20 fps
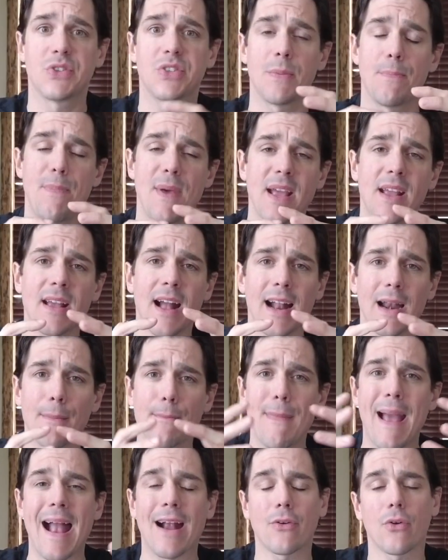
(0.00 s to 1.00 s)
it's a big kind of
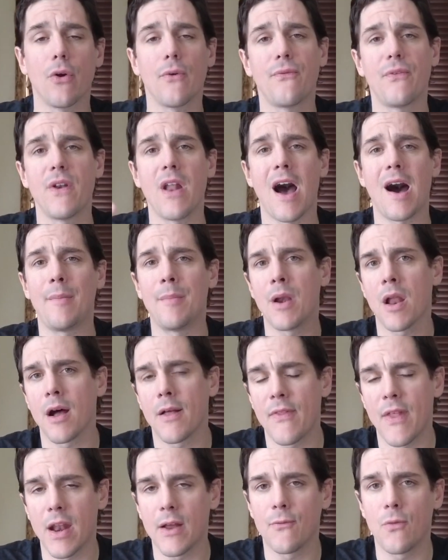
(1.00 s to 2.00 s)
macro
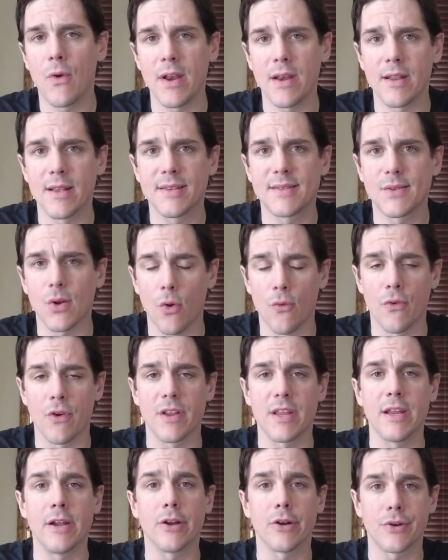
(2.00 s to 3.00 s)
phenomenon that I've witnessed over
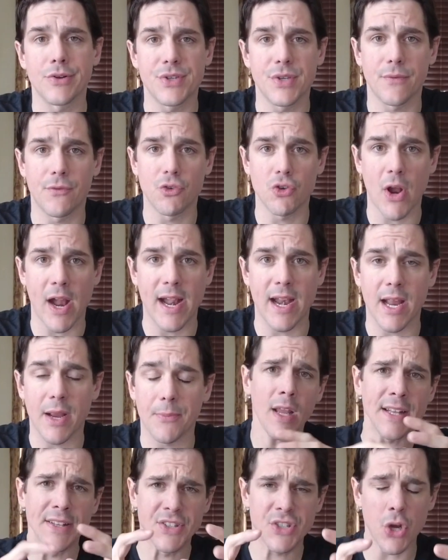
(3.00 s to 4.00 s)
years of trading
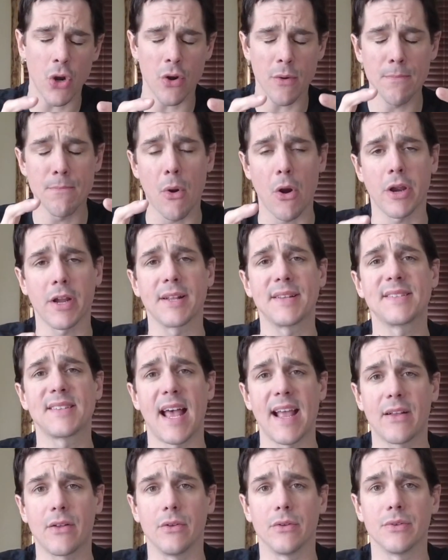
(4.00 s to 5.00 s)
in certain market
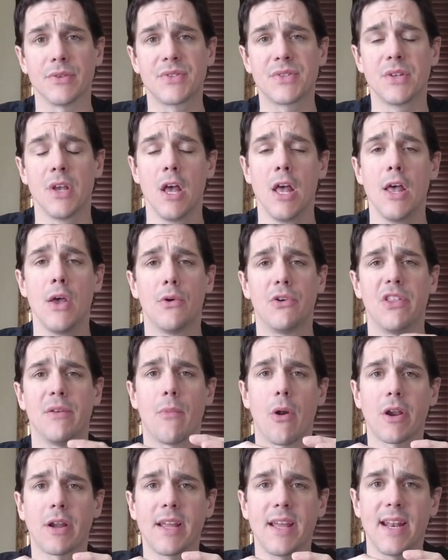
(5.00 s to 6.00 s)
cycles, when the
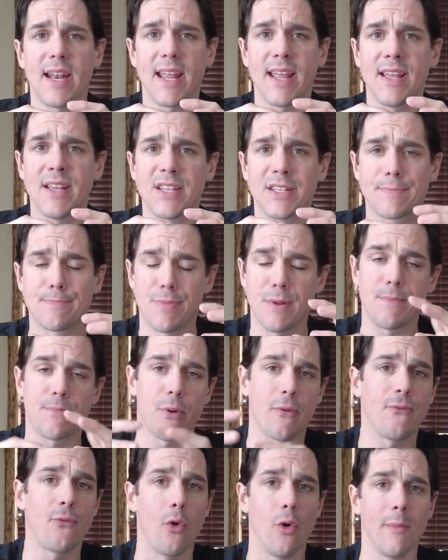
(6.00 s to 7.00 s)
market has been
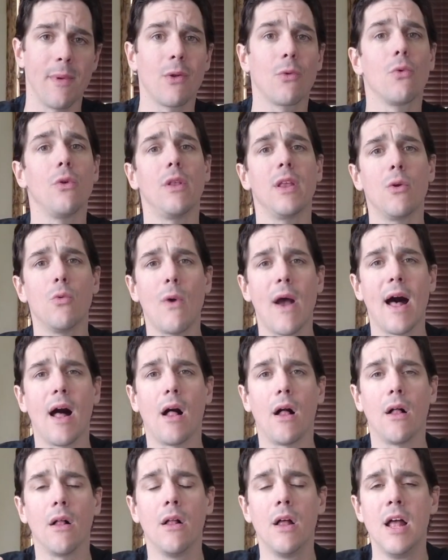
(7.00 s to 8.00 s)
performing really
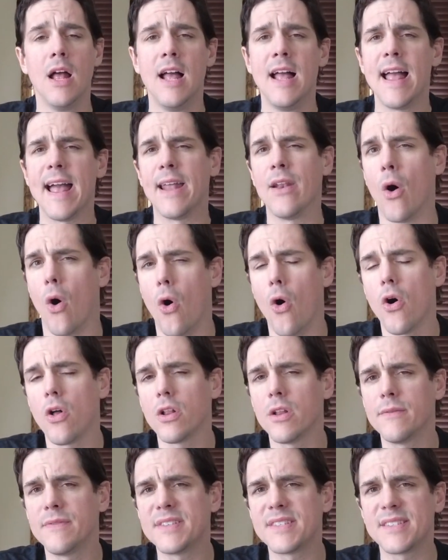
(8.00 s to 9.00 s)
well and
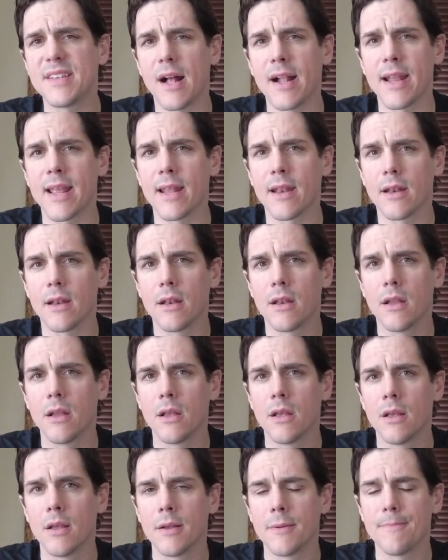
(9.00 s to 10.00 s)
all of a sudden
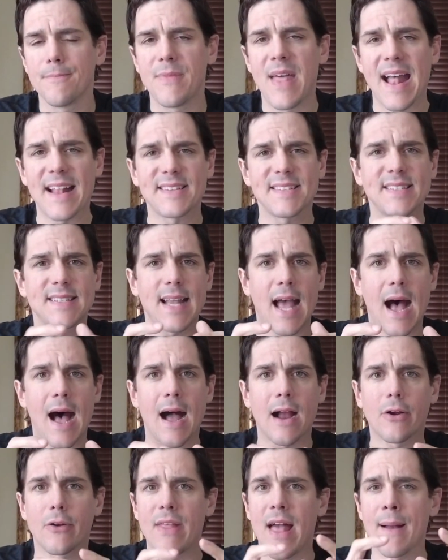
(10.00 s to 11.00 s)
that
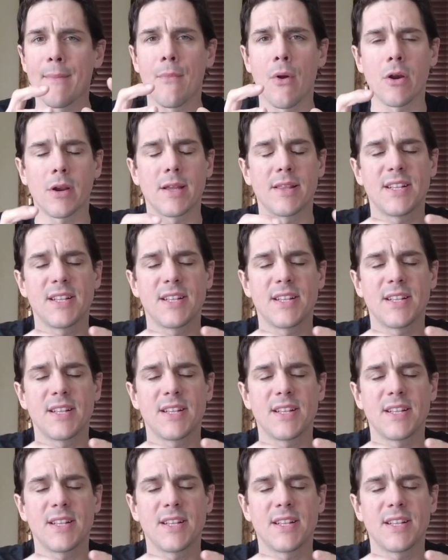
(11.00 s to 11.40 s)
stock or that market